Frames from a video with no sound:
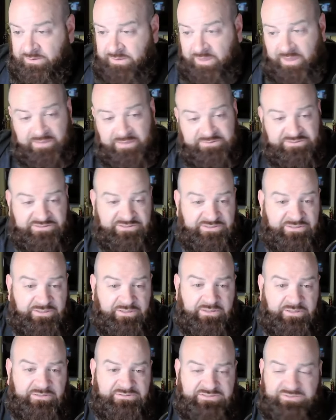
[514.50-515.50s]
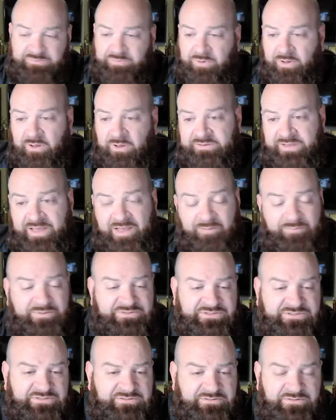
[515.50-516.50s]
yeah, she balled out,
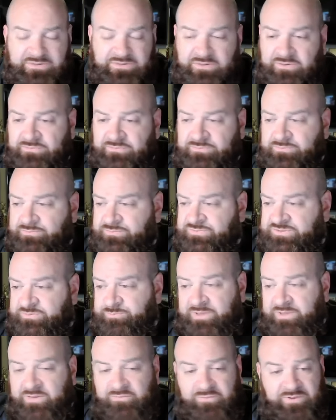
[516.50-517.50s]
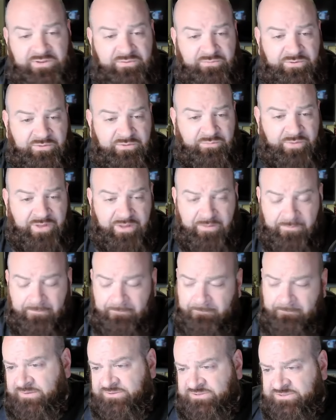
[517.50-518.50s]
but she played really, really
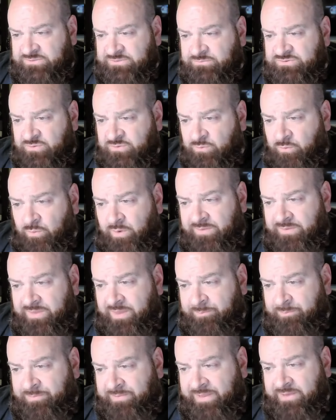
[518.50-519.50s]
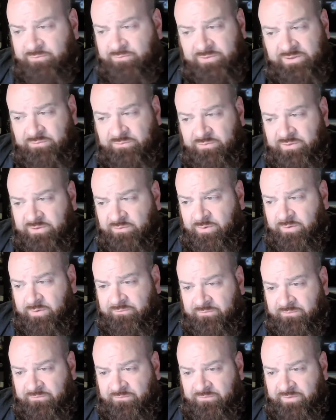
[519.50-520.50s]
well. She was the one that played really, really
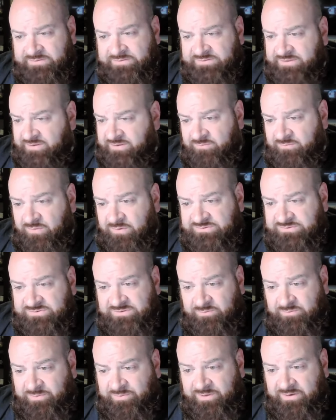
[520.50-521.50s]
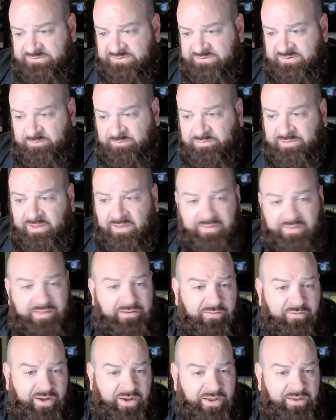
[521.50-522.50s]
well for France. I think most of their players didn't play all
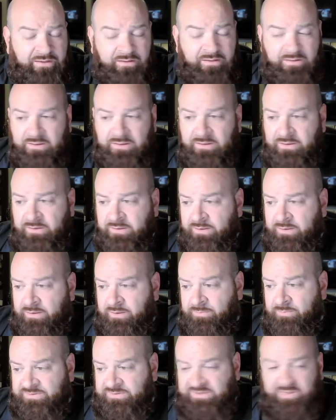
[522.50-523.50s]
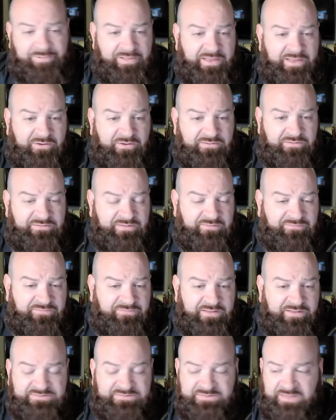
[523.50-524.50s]
that great, but they played good
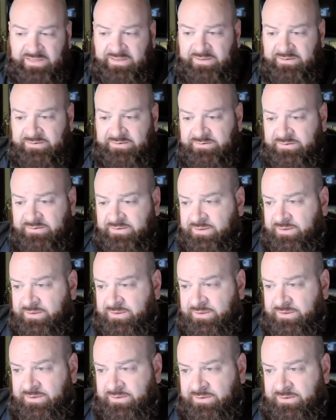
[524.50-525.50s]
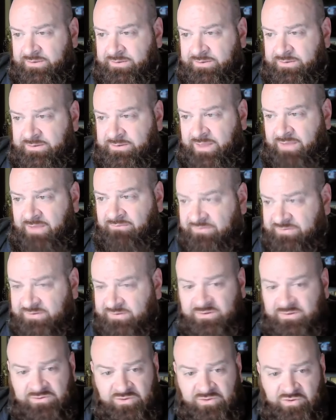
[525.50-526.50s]
defense. And
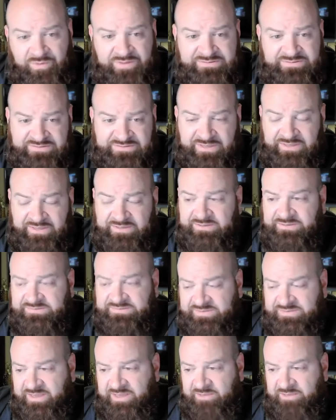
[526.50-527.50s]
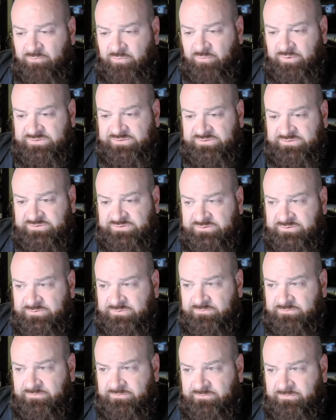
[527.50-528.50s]
everything that the U.S. did in this game was
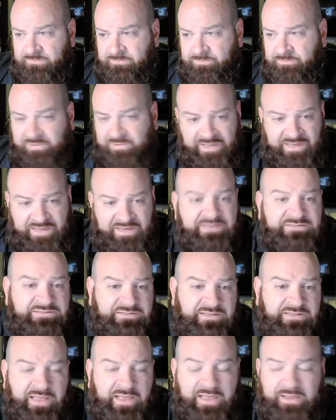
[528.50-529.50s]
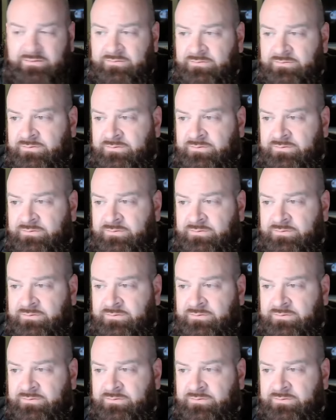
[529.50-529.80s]
played into that.